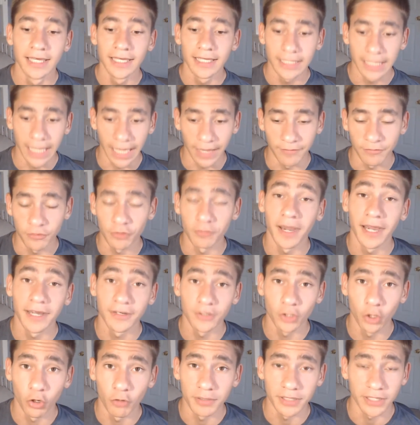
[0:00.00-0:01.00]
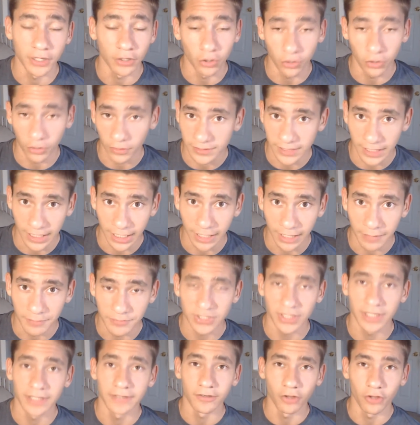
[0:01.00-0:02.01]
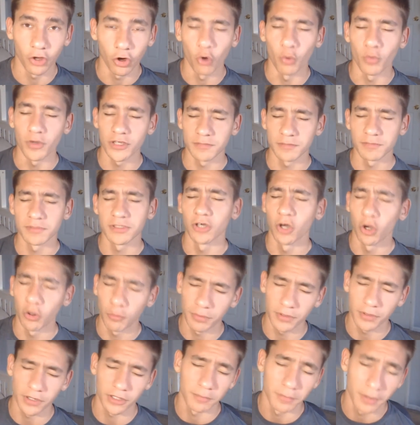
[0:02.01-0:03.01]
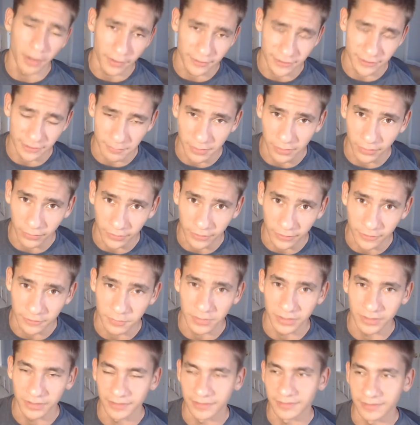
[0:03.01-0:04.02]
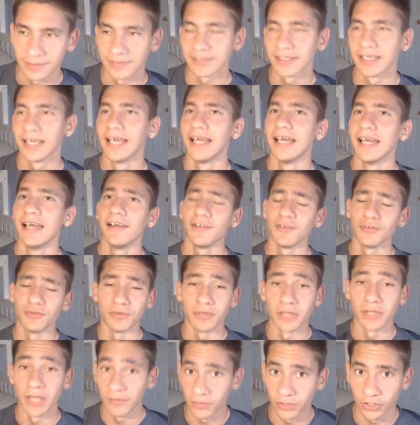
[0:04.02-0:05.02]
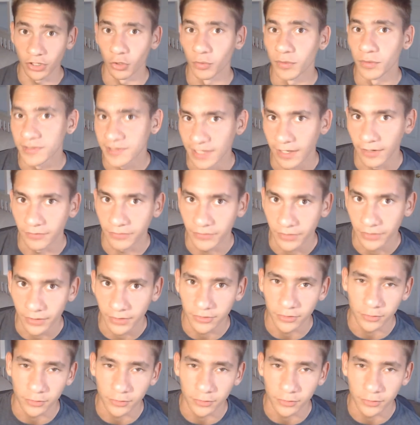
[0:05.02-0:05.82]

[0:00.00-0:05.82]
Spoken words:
Have your mind open at all times and always be open to the possibilities, because you never know what's out there.